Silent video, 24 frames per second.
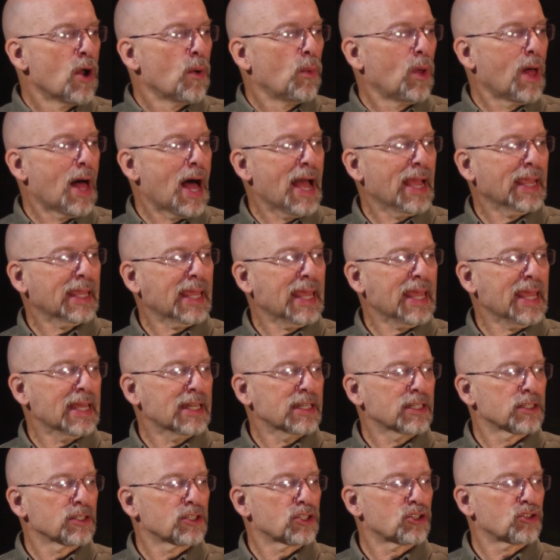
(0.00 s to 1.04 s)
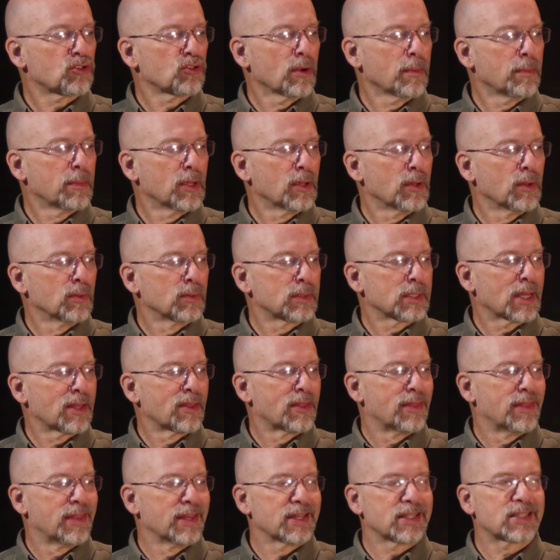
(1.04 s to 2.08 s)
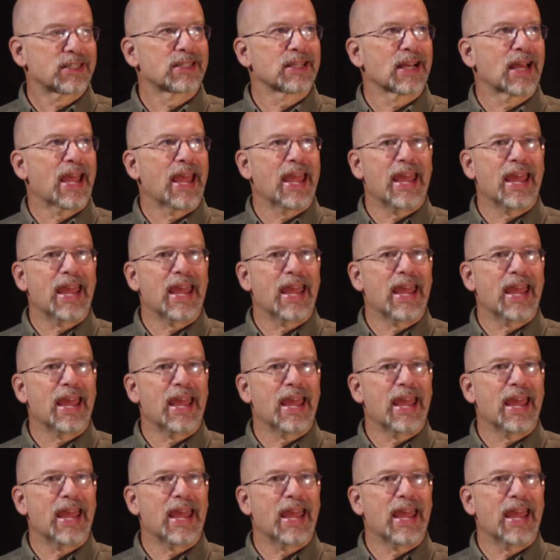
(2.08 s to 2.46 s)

Well, I can't distribute this